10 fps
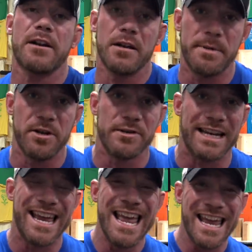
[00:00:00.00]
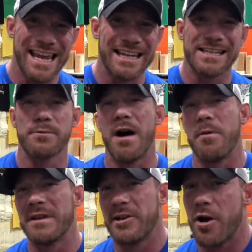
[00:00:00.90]
that you're gonna be using in a
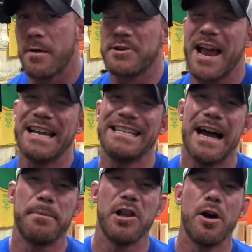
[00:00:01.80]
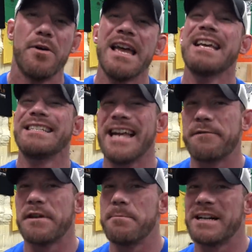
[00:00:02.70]
squat. When your arms are hanging down below,
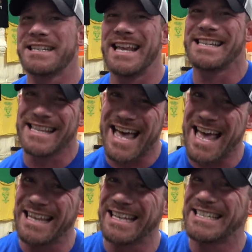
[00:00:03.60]
definitely much less of that, and the